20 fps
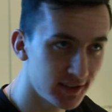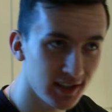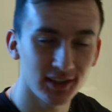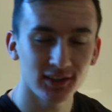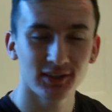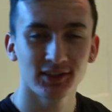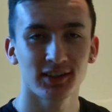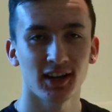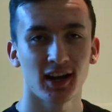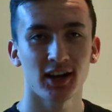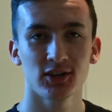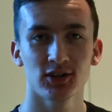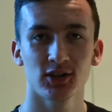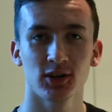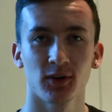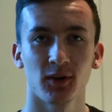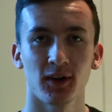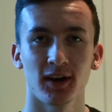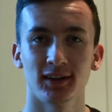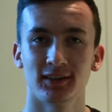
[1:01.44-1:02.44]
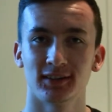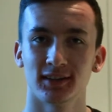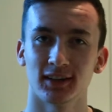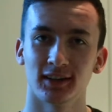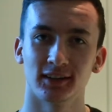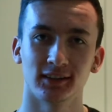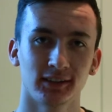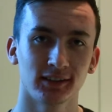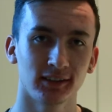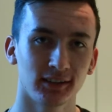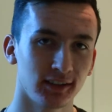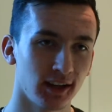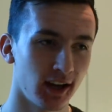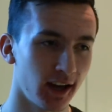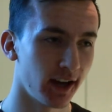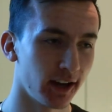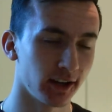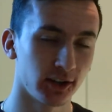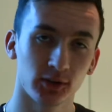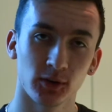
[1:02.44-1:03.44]
desaturated
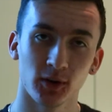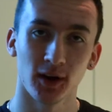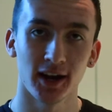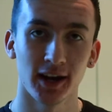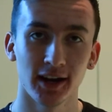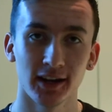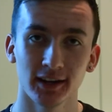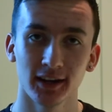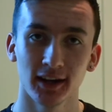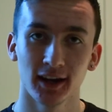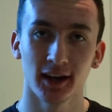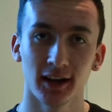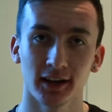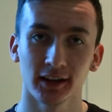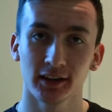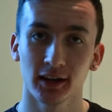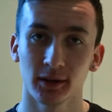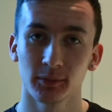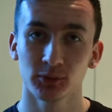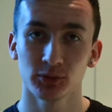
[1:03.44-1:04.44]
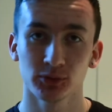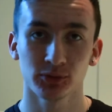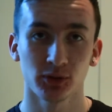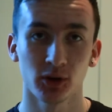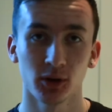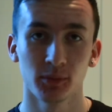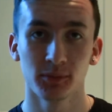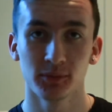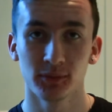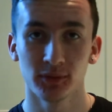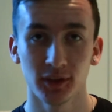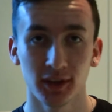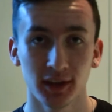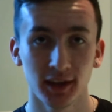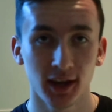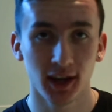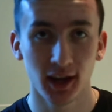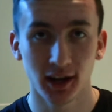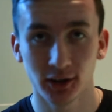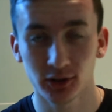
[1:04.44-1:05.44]
grade comes from
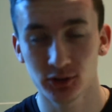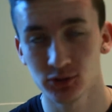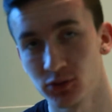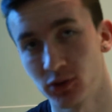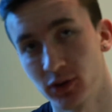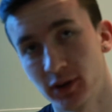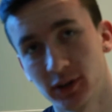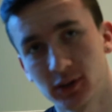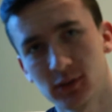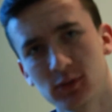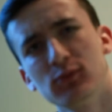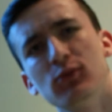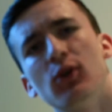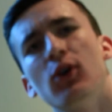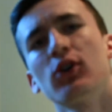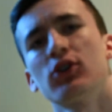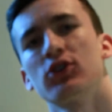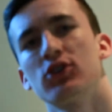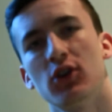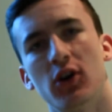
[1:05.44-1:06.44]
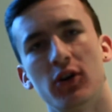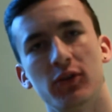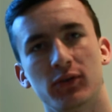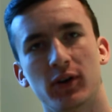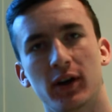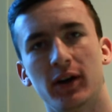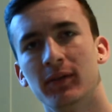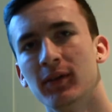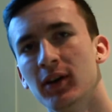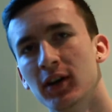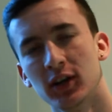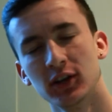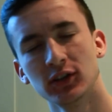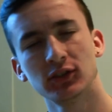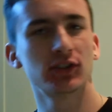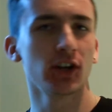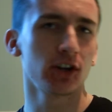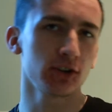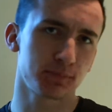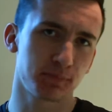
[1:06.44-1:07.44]
the electronic rock genre.
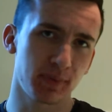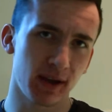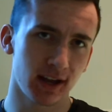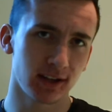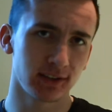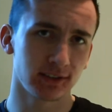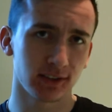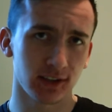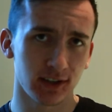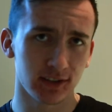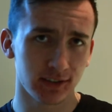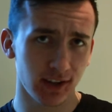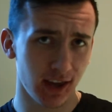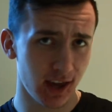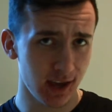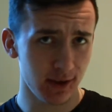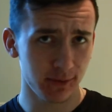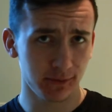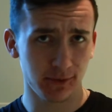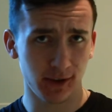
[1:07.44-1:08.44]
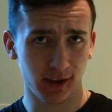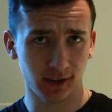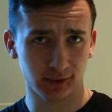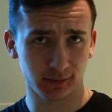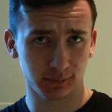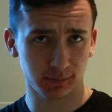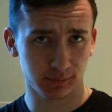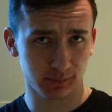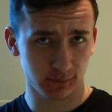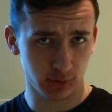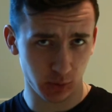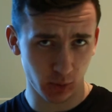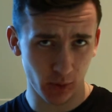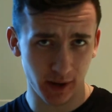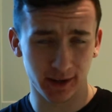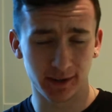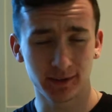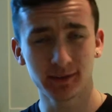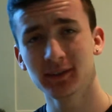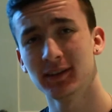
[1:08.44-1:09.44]
Such bands as Aphex
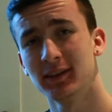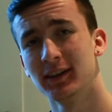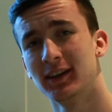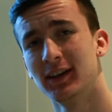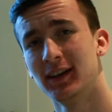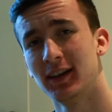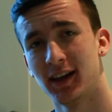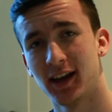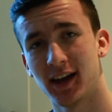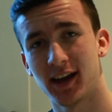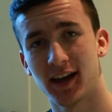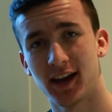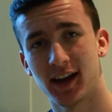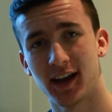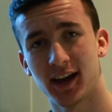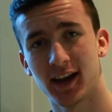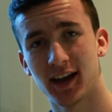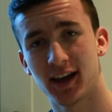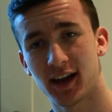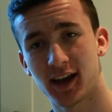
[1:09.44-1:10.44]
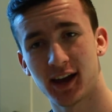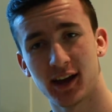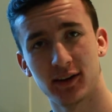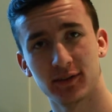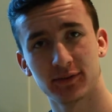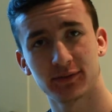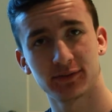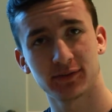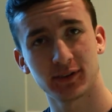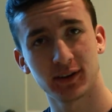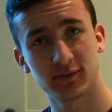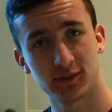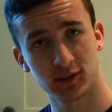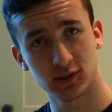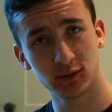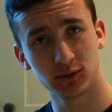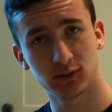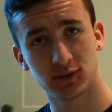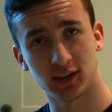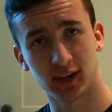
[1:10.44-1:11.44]
Twin have
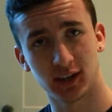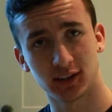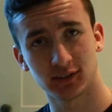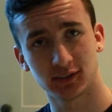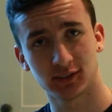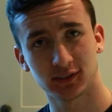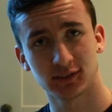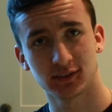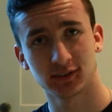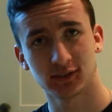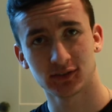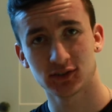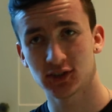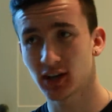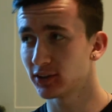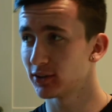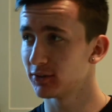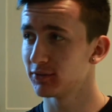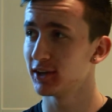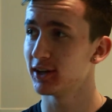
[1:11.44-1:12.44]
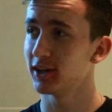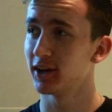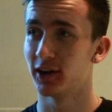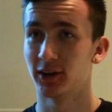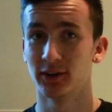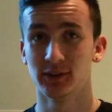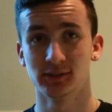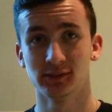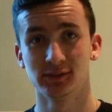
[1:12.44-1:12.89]
used this. Check the video.